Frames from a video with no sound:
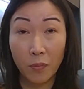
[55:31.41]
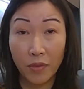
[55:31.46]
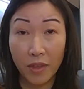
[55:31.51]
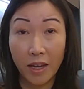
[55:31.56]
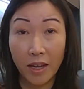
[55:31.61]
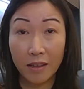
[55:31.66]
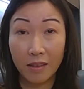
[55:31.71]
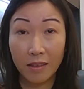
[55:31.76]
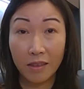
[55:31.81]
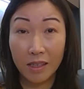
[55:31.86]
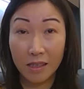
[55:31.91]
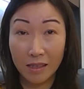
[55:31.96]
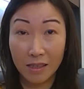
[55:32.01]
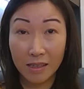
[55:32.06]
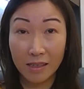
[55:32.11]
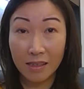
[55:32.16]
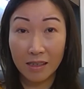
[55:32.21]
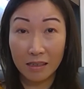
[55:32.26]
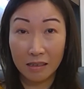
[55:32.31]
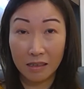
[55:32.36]
that this
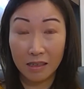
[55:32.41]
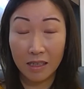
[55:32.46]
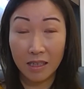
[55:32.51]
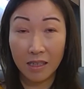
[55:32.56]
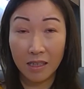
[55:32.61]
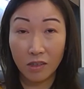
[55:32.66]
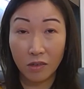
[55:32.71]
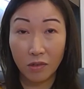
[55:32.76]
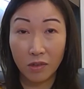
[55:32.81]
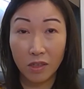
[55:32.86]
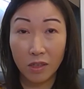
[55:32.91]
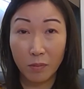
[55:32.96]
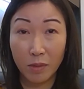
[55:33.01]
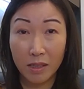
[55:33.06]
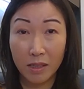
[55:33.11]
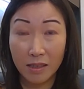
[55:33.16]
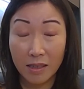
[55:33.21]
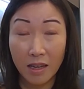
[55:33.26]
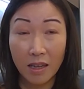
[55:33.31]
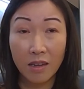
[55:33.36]
is indeed going to be
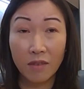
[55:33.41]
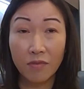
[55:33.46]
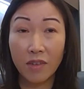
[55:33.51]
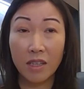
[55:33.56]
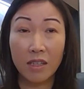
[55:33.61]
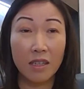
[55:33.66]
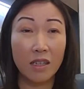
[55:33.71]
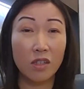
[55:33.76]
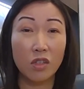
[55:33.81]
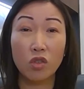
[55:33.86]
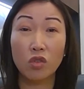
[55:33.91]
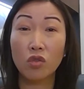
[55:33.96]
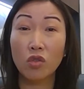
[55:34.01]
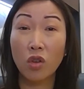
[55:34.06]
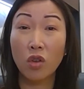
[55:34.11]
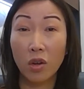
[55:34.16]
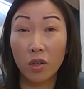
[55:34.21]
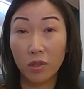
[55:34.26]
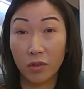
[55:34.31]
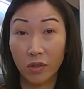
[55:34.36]
safe and it is
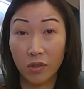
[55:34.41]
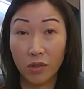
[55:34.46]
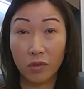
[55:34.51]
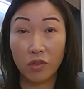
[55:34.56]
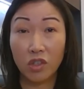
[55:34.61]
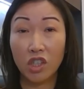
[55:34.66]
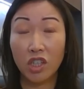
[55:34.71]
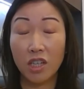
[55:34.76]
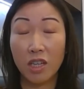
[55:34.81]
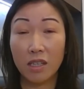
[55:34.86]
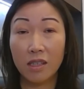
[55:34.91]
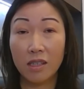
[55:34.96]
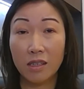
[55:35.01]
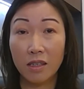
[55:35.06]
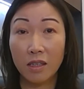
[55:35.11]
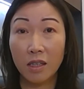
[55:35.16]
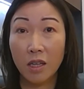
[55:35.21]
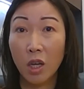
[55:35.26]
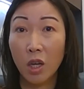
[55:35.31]
not associated